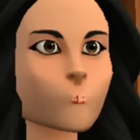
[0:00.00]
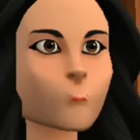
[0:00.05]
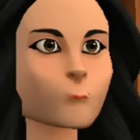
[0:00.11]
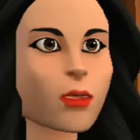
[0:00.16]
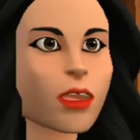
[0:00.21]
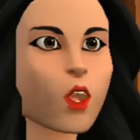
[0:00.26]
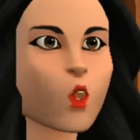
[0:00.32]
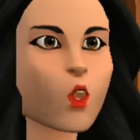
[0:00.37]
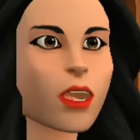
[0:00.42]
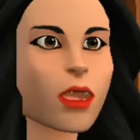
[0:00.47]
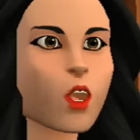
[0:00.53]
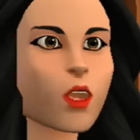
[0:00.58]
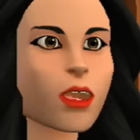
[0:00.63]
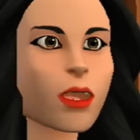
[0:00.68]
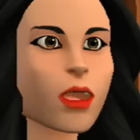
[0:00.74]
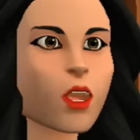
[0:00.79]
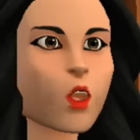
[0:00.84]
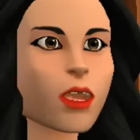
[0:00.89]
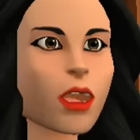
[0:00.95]
How do you
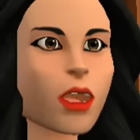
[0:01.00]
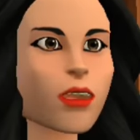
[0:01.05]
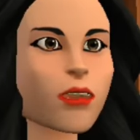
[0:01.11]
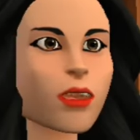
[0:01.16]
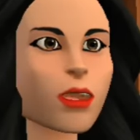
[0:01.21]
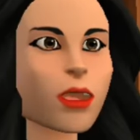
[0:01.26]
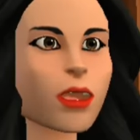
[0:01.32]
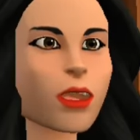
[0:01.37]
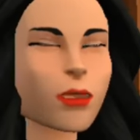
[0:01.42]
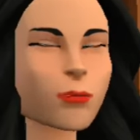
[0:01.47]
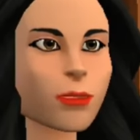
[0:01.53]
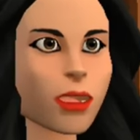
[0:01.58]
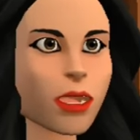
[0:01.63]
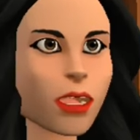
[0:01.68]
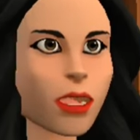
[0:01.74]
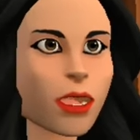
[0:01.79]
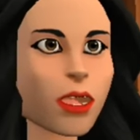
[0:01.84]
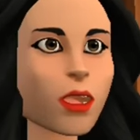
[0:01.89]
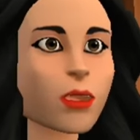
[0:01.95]
deal with difficult
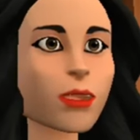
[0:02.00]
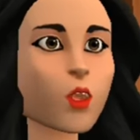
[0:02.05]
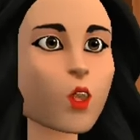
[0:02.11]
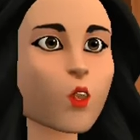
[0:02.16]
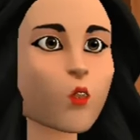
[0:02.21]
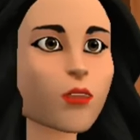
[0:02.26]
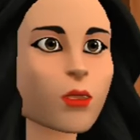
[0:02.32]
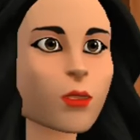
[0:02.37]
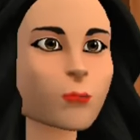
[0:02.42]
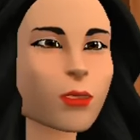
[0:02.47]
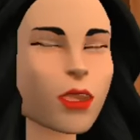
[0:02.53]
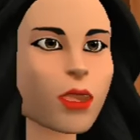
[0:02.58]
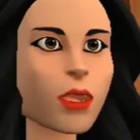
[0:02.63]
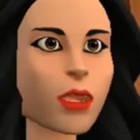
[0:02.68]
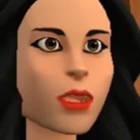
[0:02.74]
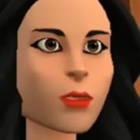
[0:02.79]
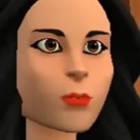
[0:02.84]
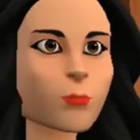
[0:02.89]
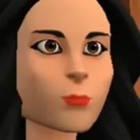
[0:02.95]
patients or
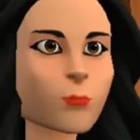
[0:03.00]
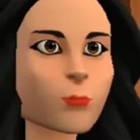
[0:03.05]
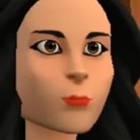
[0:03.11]
families?